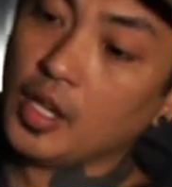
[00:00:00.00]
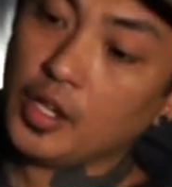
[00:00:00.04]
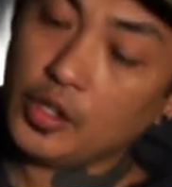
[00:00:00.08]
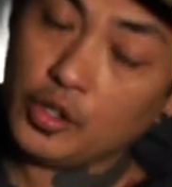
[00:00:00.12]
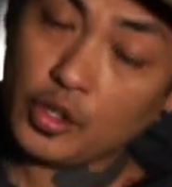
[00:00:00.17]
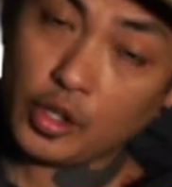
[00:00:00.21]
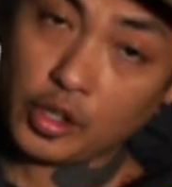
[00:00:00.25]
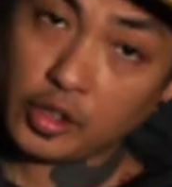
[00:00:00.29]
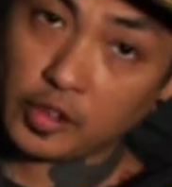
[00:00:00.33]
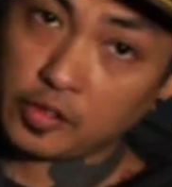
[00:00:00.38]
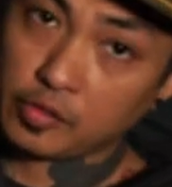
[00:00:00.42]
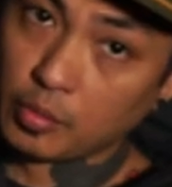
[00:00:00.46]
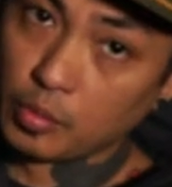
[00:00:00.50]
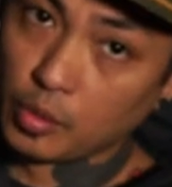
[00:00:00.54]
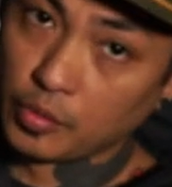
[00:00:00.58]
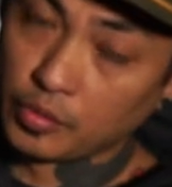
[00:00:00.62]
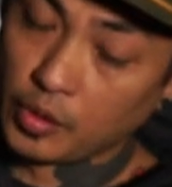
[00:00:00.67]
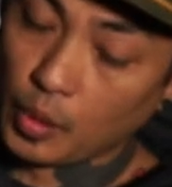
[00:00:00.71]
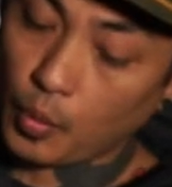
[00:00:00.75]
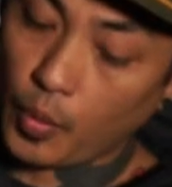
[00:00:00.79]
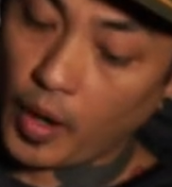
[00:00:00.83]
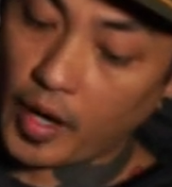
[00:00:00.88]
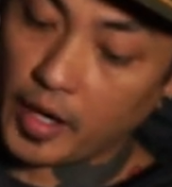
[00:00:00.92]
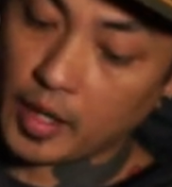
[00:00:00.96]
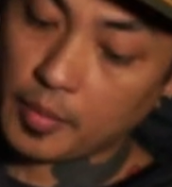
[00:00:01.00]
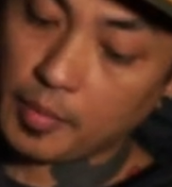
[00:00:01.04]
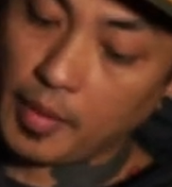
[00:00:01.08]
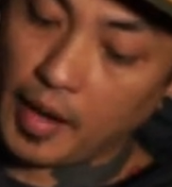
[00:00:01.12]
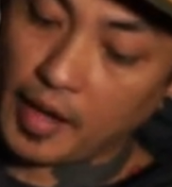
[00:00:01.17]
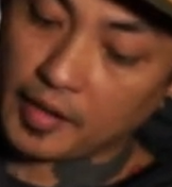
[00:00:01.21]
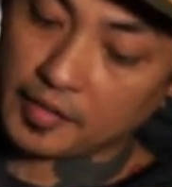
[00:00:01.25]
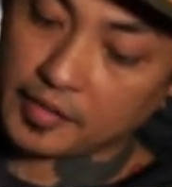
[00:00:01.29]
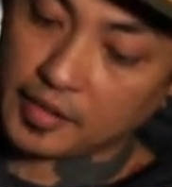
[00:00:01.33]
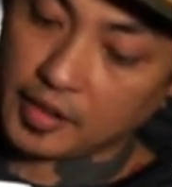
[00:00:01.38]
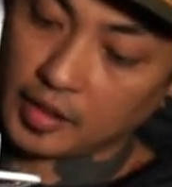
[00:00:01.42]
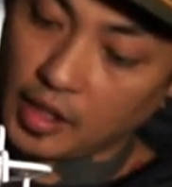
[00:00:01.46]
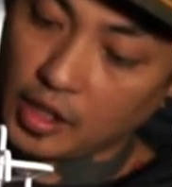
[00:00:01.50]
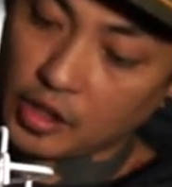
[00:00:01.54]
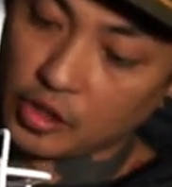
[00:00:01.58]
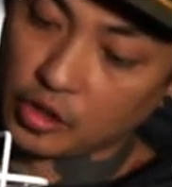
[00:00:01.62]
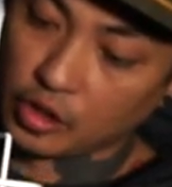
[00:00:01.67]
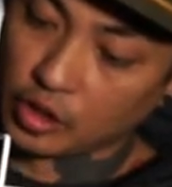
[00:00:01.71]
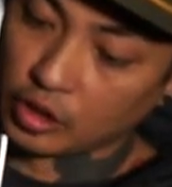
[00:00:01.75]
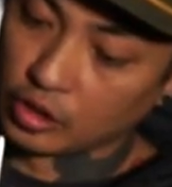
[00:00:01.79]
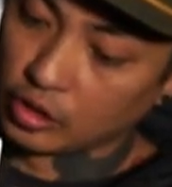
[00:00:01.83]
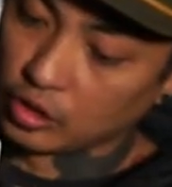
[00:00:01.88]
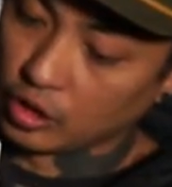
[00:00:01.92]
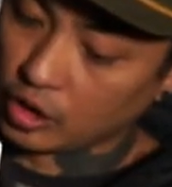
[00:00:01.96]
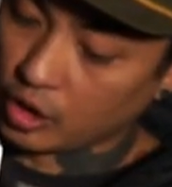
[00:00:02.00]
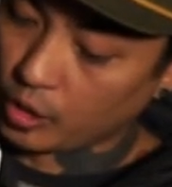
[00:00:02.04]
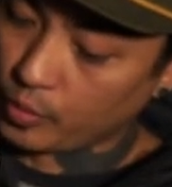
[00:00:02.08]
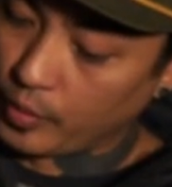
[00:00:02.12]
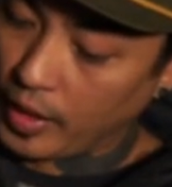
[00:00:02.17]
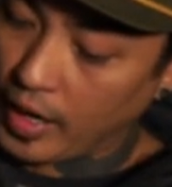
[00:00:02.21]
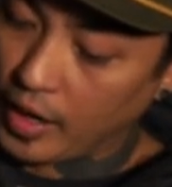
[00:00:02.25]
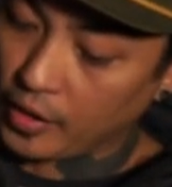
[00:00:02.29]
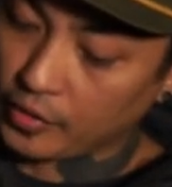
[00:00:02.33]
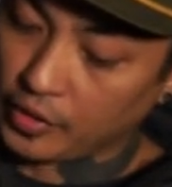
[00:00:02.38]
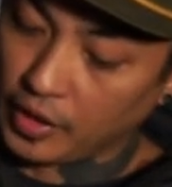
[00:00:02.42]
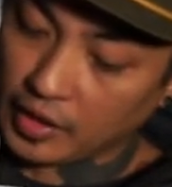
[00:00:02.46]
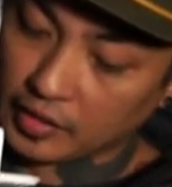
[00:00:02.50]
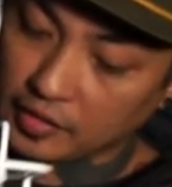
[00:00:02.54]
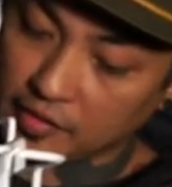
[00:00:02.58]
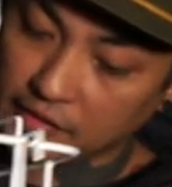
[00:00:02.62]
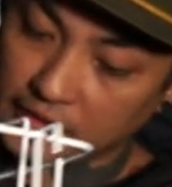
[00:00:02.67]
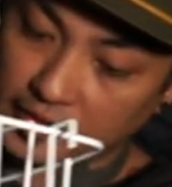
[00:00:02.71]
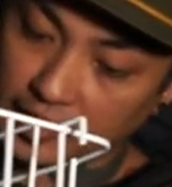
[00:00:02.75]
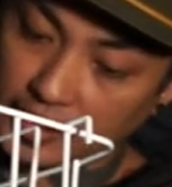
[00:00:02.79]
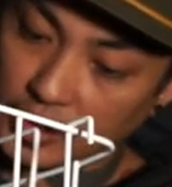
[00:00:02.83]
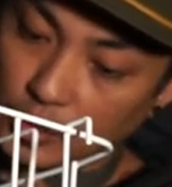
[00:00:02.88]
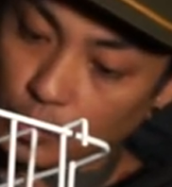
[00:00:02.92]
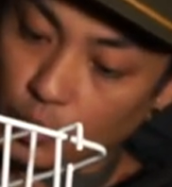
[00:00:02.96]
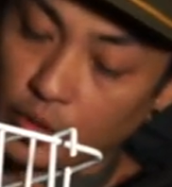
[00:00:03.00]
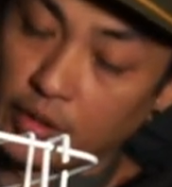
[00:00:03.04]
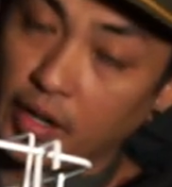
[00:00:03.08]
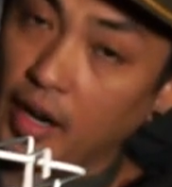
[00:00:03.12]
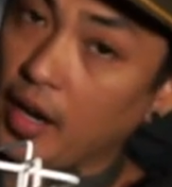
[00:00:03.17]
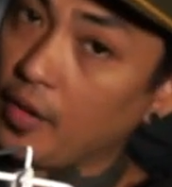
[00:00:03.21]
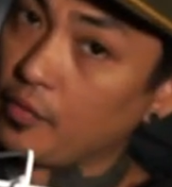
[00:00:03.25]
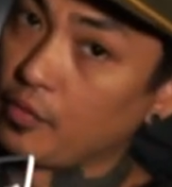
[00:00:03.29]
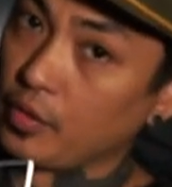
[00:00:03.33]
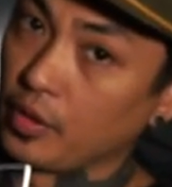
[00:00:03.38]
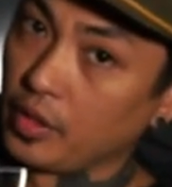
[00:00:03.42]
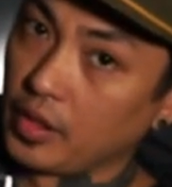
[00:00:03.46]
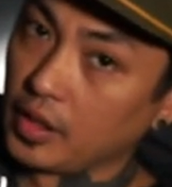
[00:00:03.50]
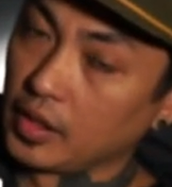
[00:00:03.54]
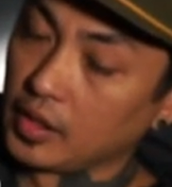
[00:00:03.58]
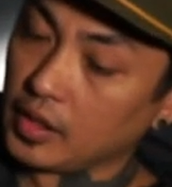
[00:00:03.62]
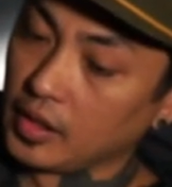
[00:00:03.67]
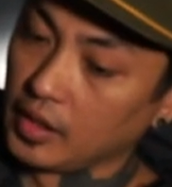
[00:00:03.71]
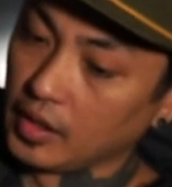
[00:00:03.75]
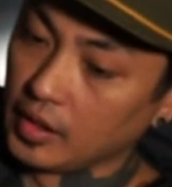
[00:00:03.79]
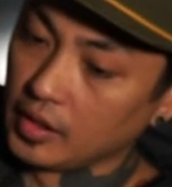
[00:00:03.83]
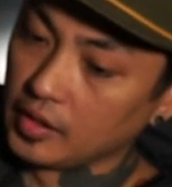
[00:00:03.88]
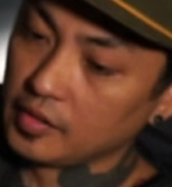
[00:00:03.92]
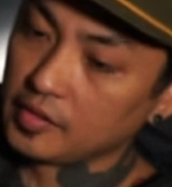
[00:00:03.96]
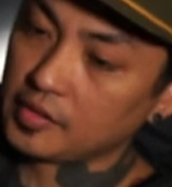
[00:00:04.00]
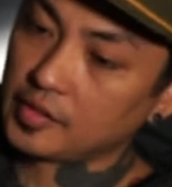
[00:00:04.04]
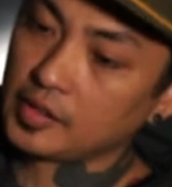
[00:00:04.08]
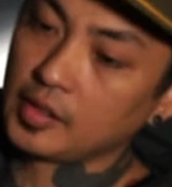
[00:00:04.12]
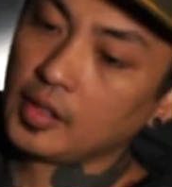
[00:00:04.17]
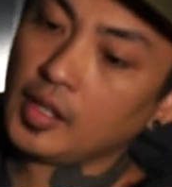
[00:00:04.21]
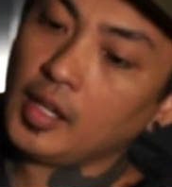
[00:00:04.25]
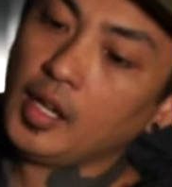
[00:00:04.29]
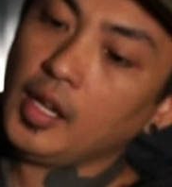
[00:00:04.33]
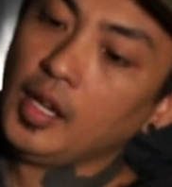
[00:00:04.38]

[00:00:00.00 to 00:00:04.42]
You can just remove the wire basket and you can look around and see where everything is.